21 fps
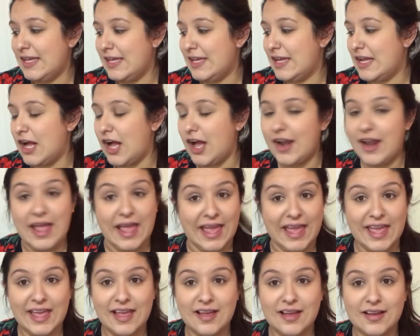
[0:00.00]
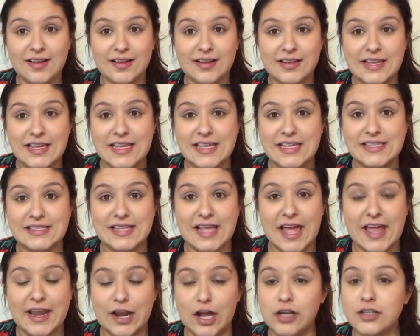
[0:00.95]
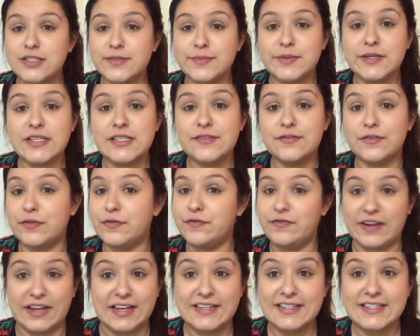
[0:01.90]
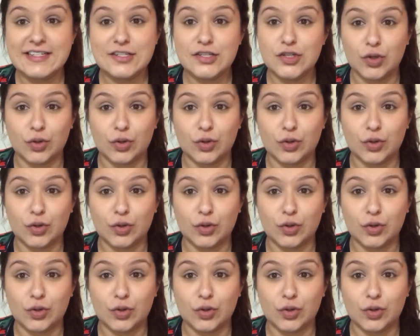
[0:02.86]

He got Hank. He's an octopus from Finding